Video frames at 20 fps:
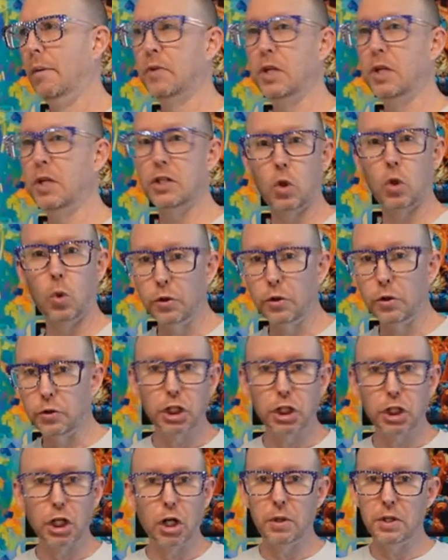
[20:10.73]
This quilt
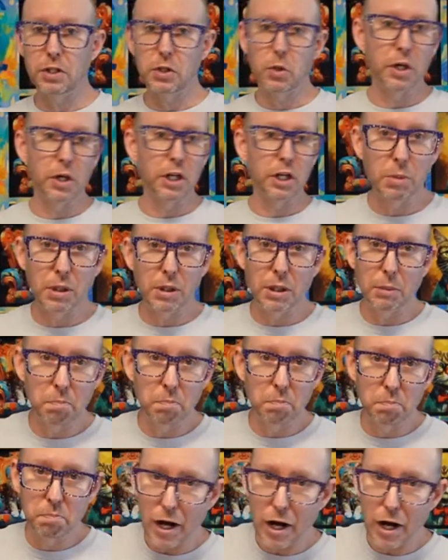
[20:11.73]
show is going to be
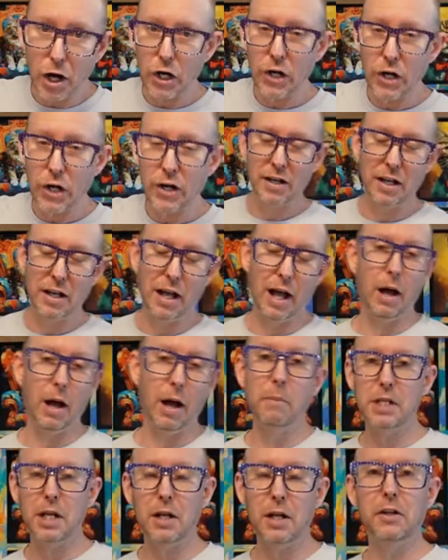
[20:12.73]
better.
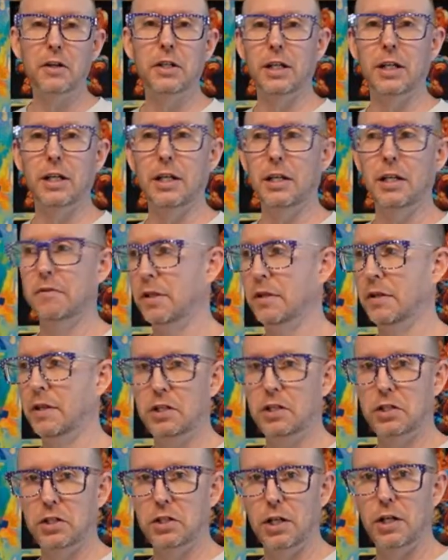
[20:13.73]
I'm telling you,
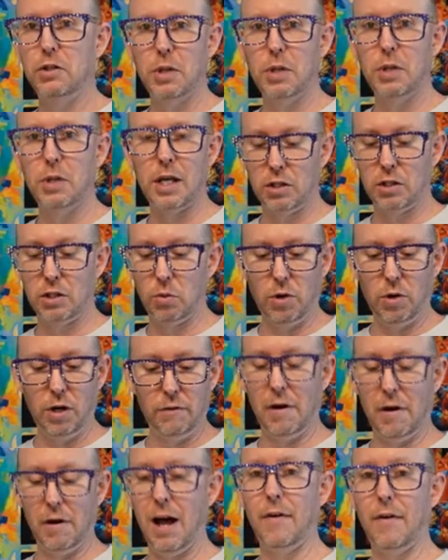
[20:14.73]
this year,
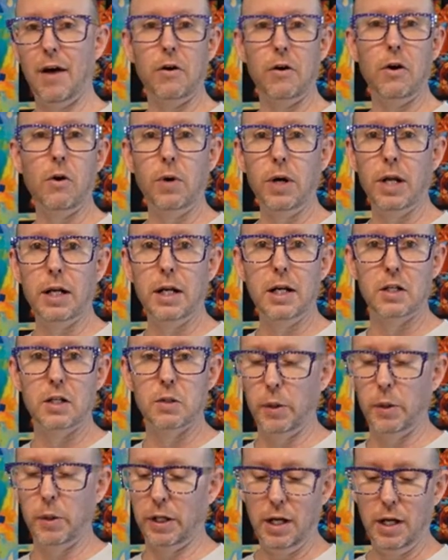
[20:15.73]
2025, I don't know what it
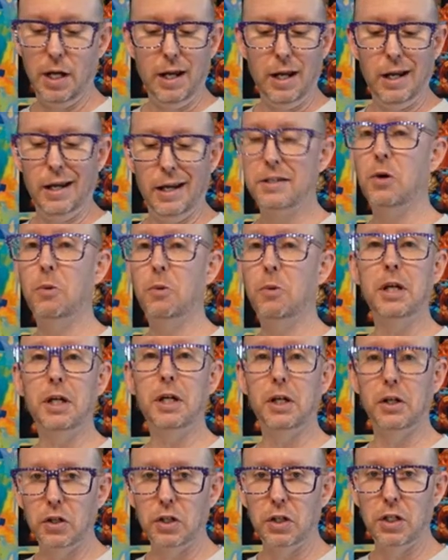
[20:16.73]
is, but it's going to be
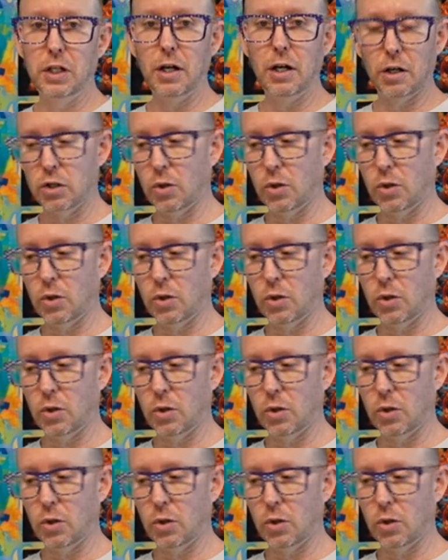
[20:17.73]
a good year.